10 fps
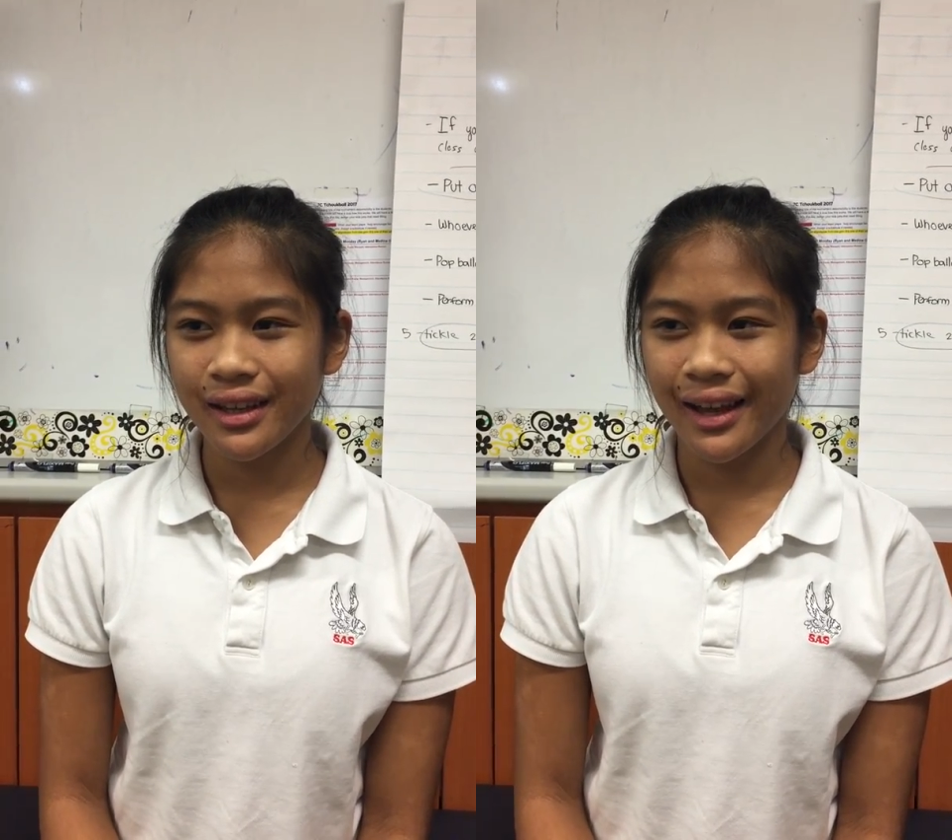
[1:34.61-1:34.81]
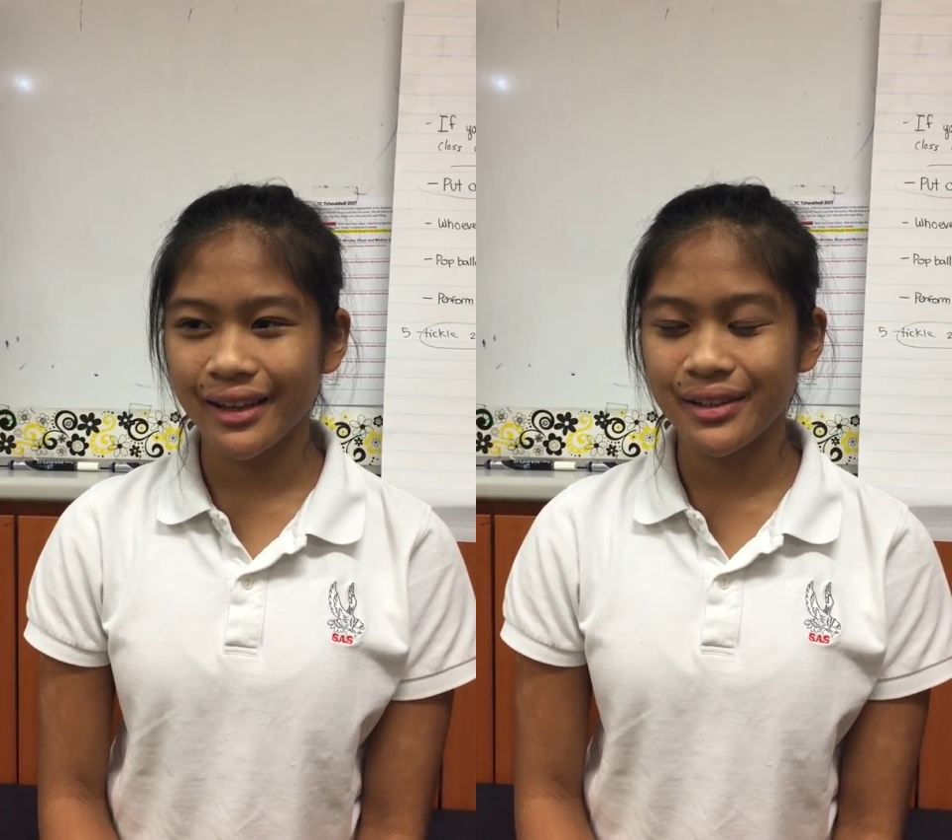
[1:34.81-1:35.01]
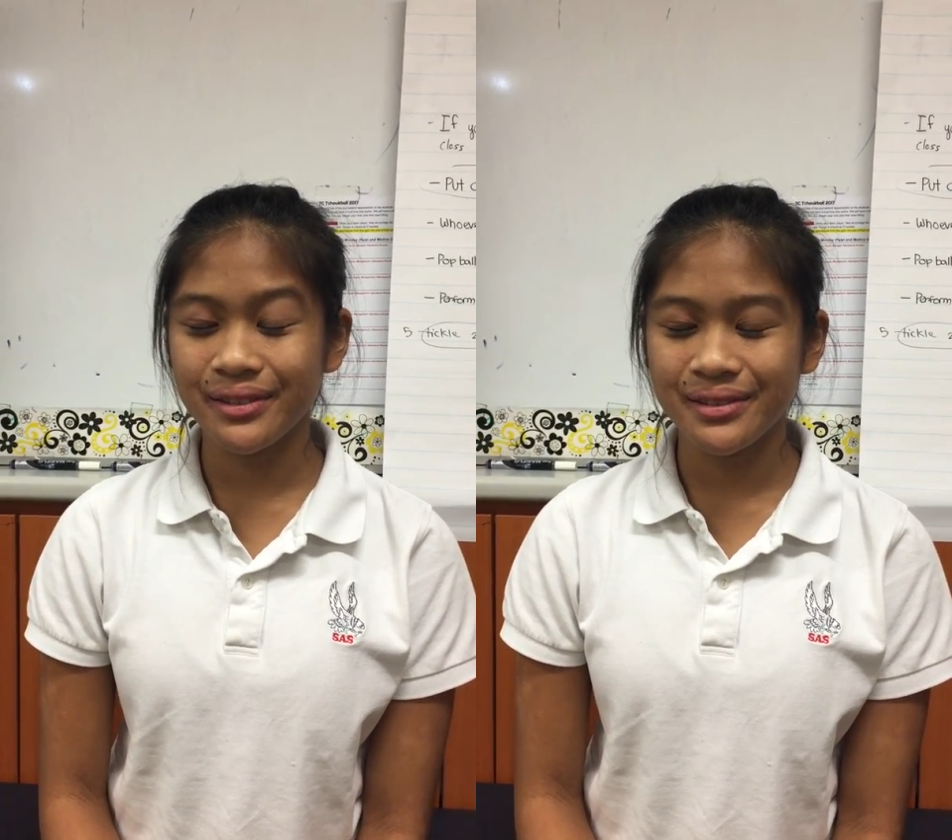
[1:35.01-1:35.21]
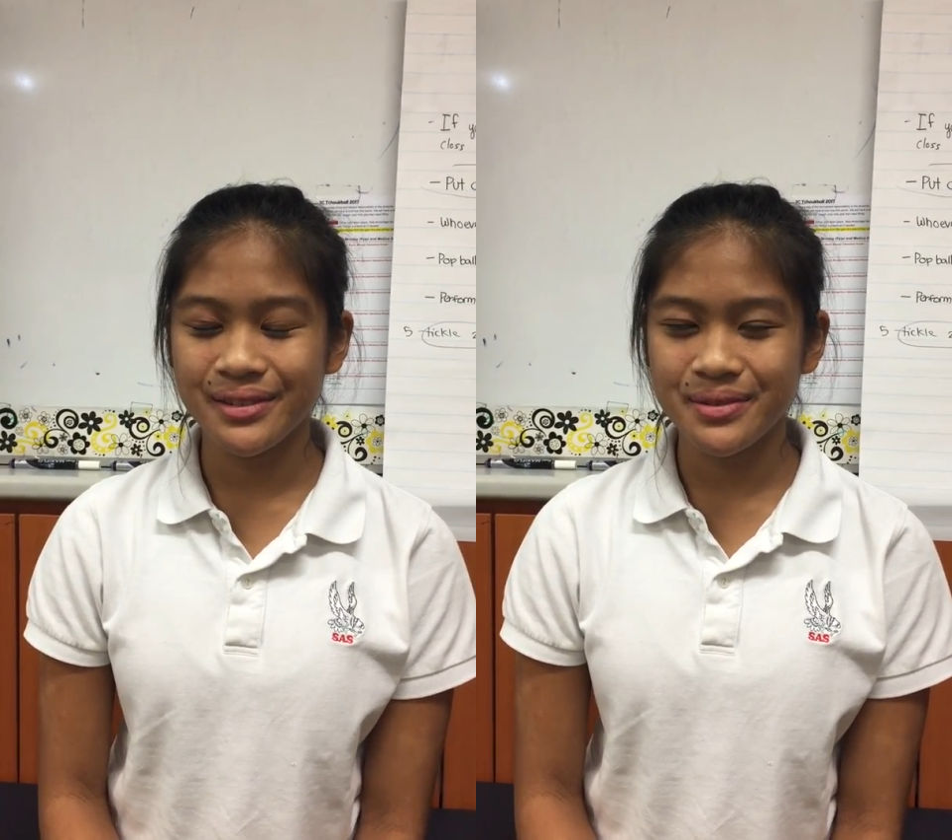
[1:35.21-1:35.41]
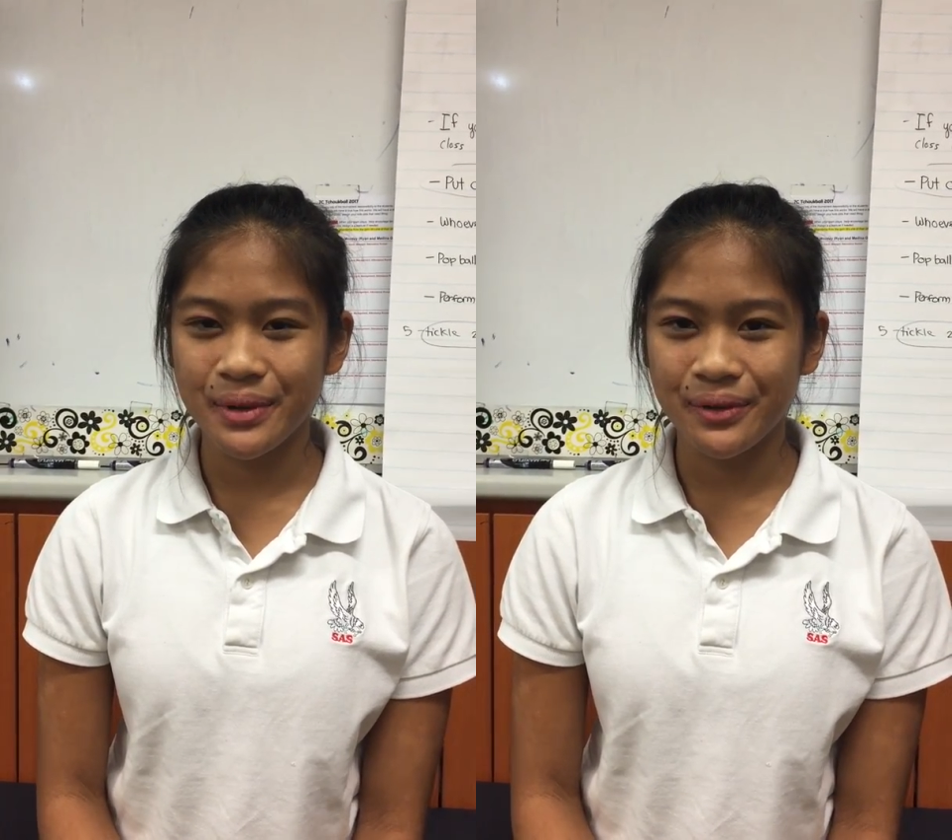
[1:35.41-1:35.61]
I
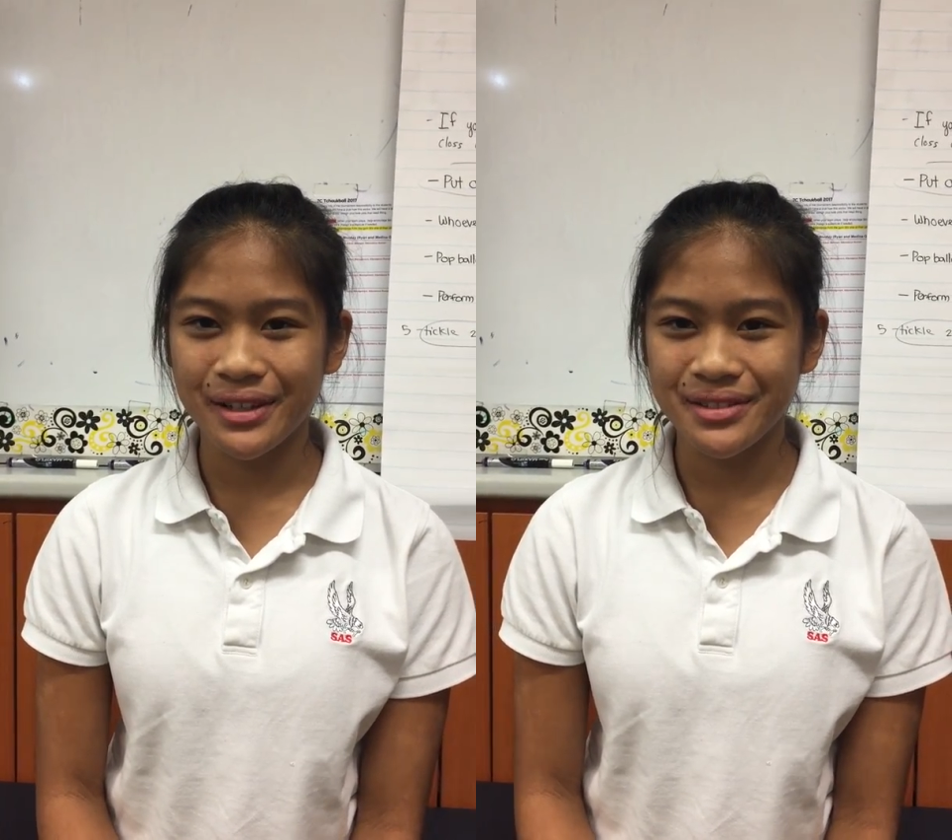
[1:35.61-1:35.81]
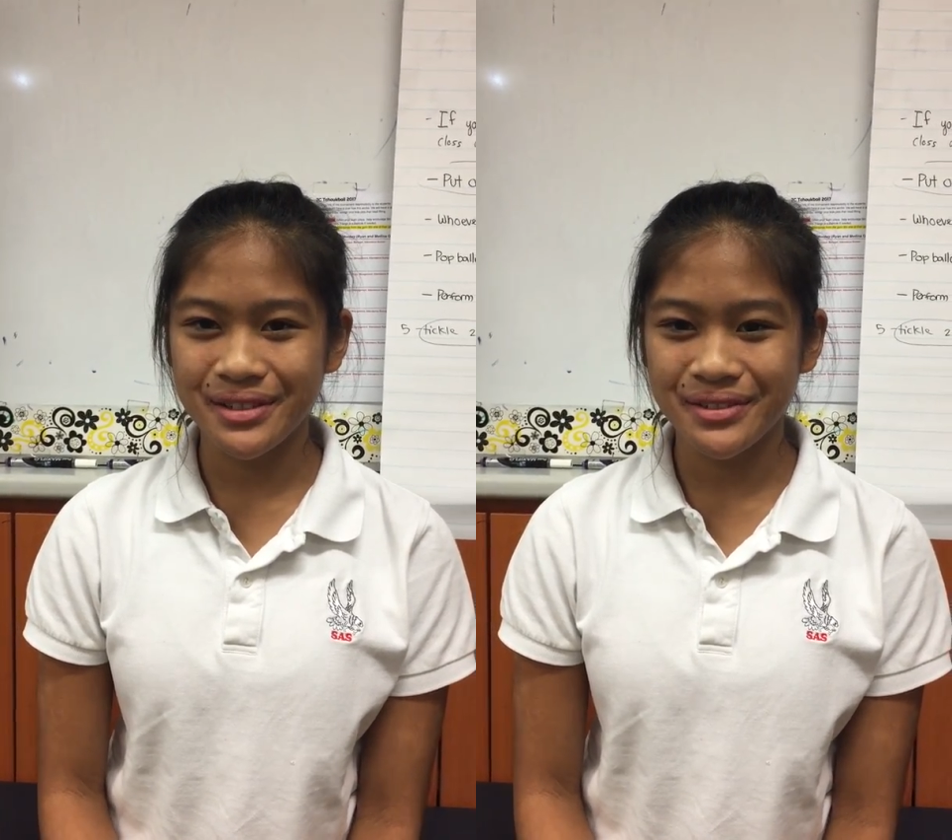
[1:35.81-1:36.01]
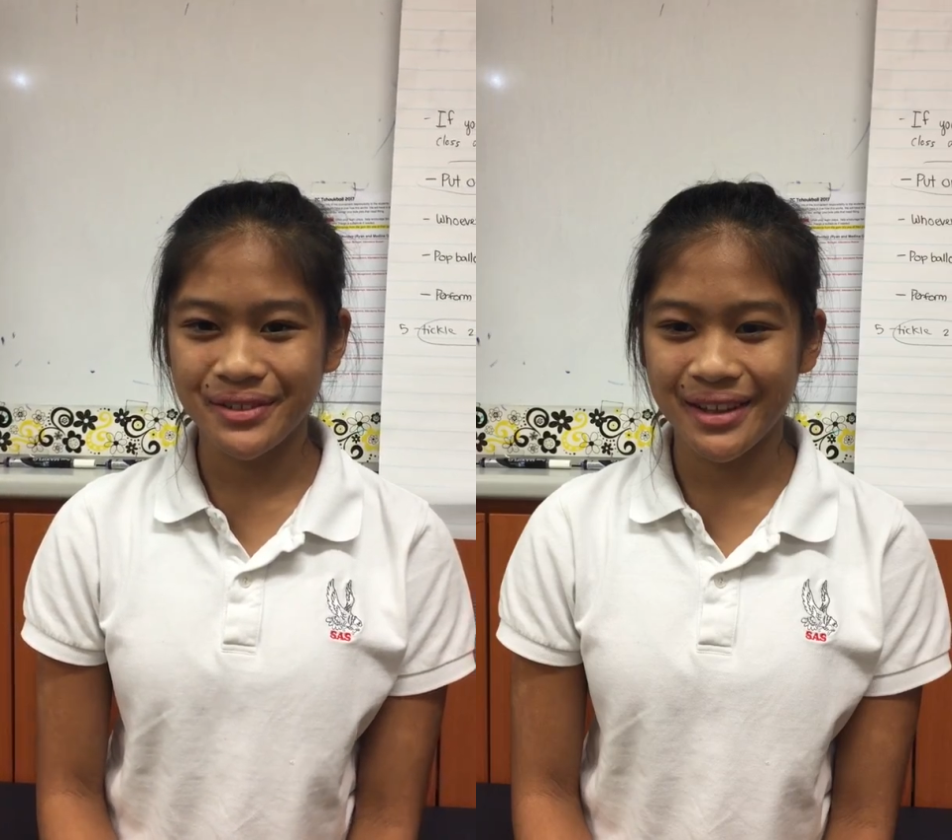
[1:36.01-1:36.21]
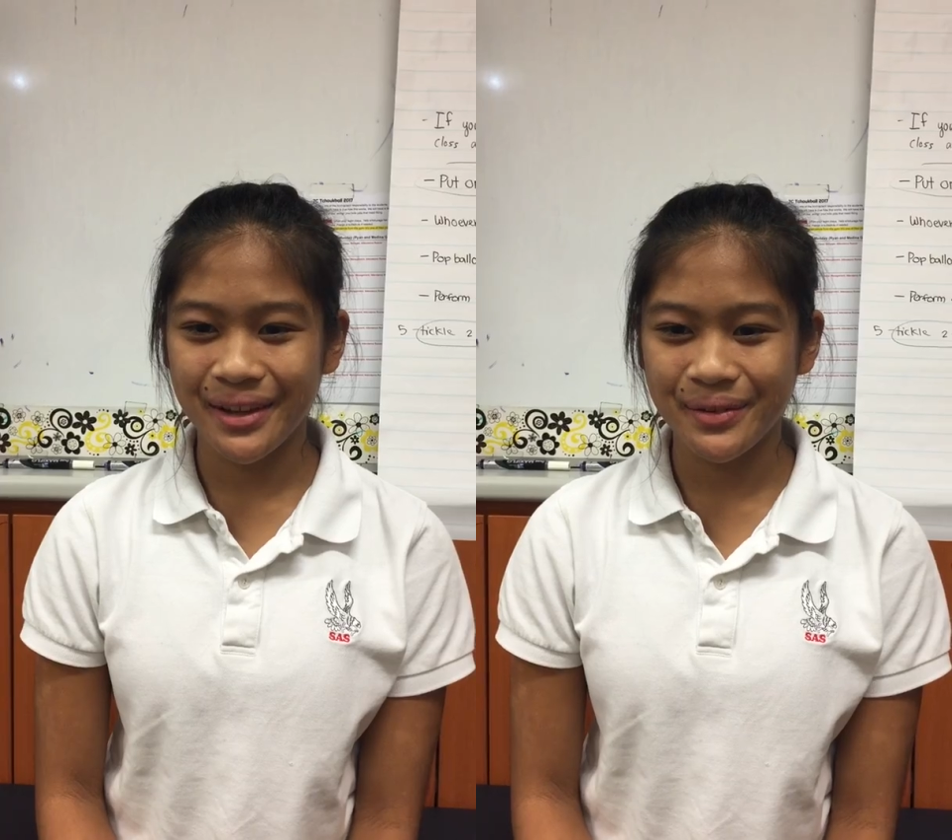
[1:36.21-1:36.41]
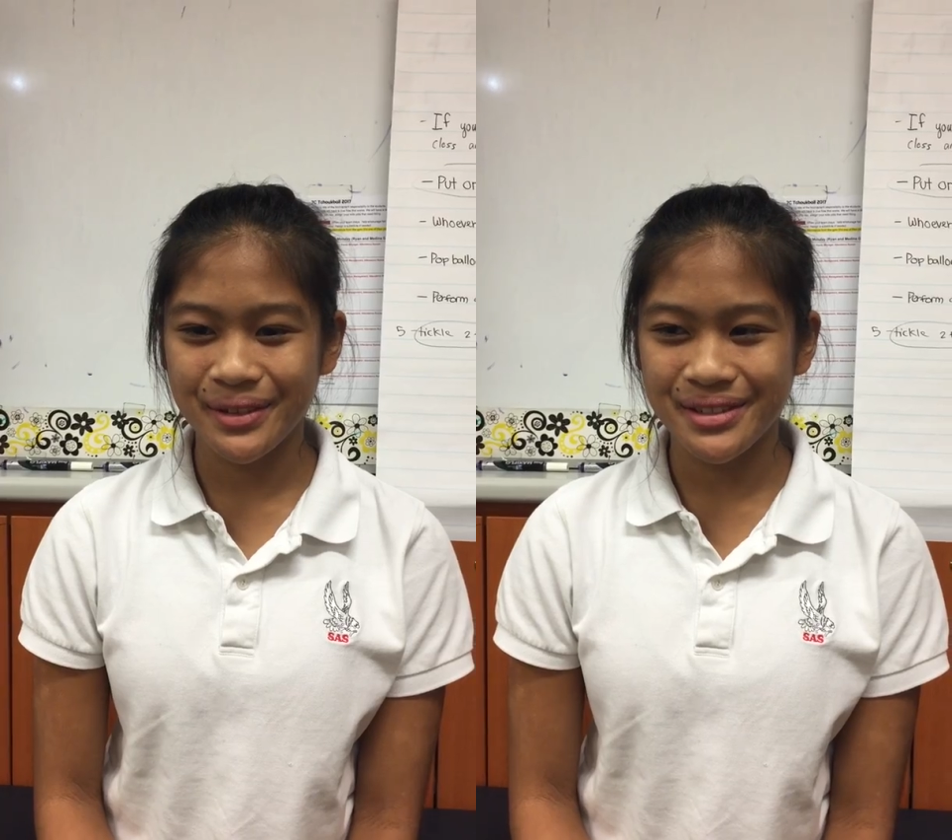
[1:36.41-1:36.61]
used my research for
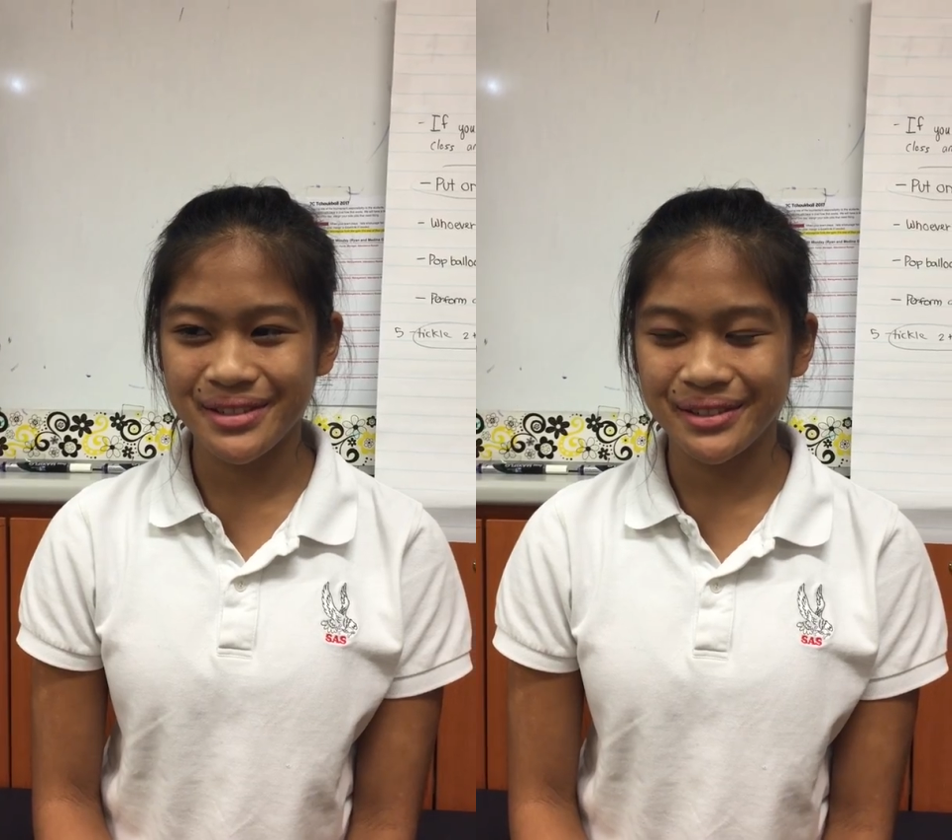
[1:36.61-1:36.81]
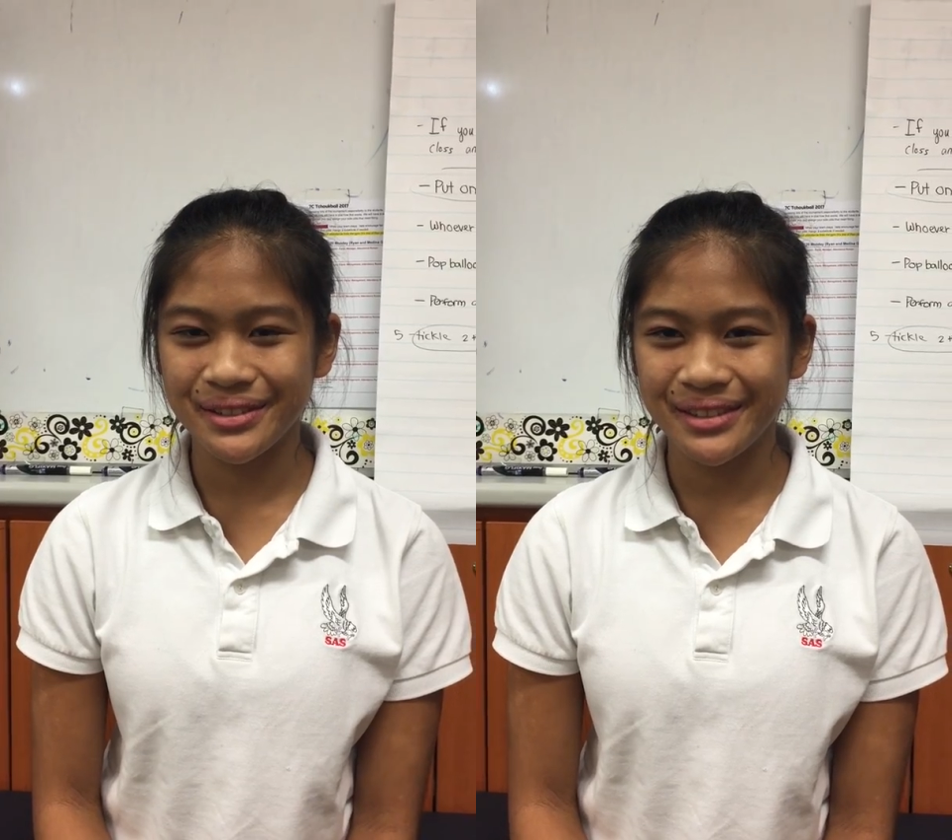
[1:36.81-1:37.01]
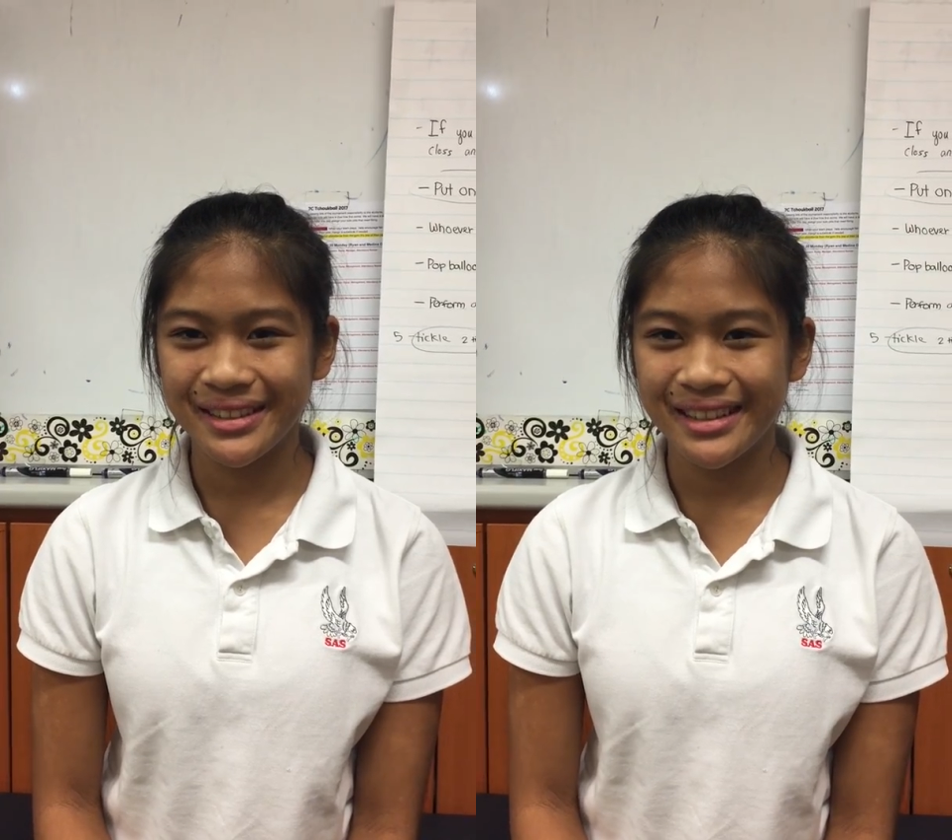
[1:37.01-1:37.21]
that one too.